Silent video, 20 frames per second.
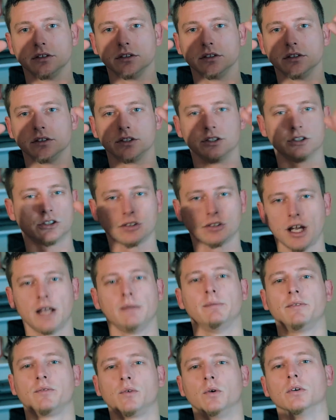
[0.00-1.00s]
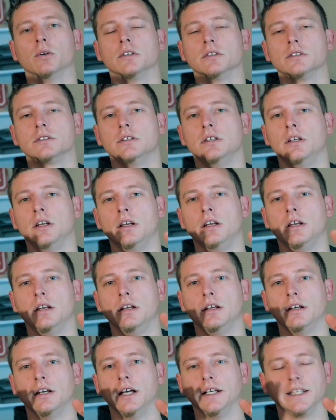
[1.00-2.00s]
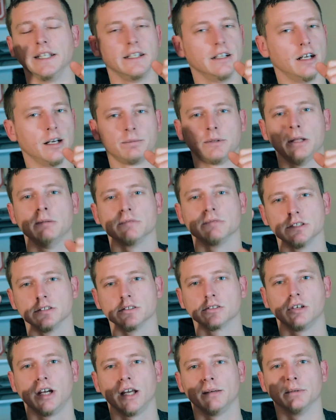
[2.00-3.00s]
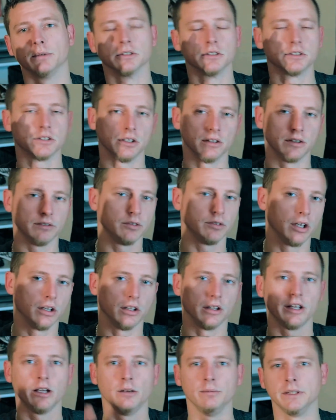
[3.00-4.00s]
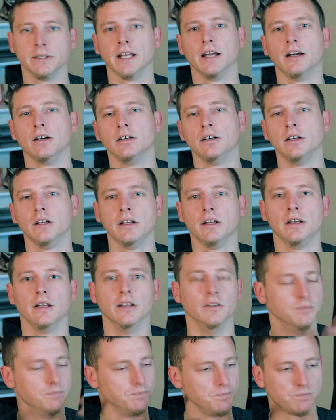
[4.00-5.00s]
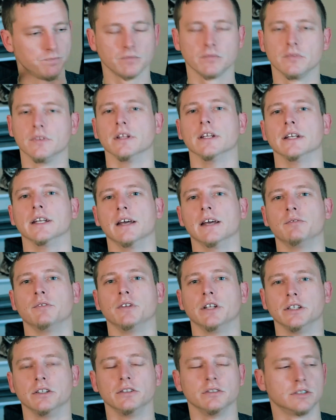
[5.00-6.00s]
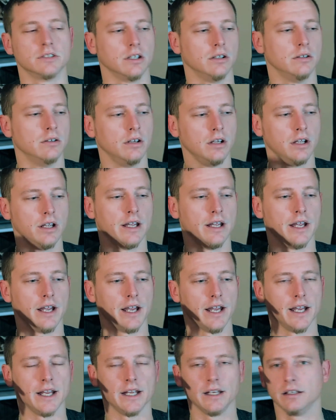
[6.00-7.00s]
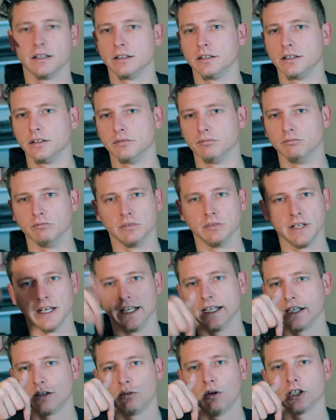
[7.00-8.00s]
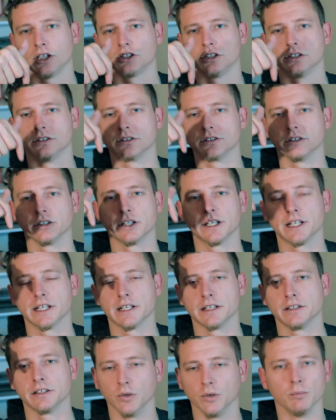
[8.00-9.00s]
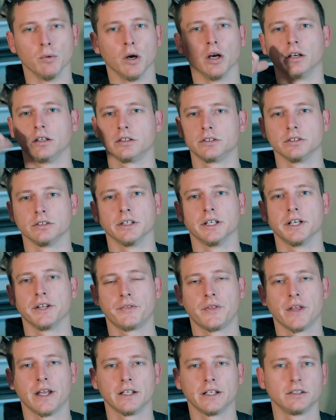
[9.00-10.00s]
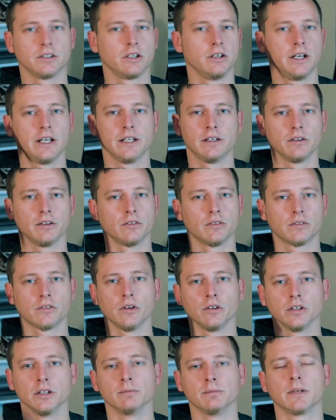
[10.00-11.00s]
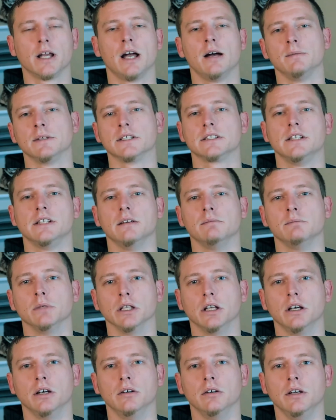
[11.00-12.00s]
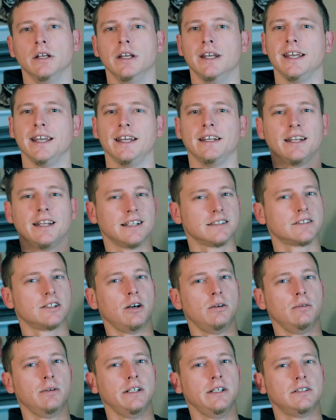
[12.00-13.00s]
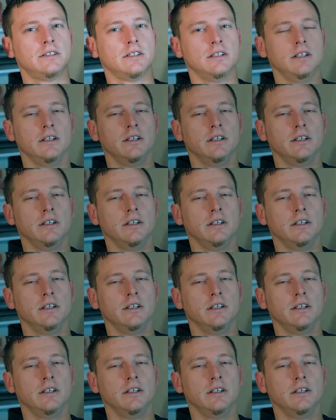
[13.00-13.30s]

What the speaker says: subscribe, of course. I need to up them subscribers, so if y'all help me out, definitely do so. And any questions or any remarks or anything, go ahead and throw them comments down below. And as always,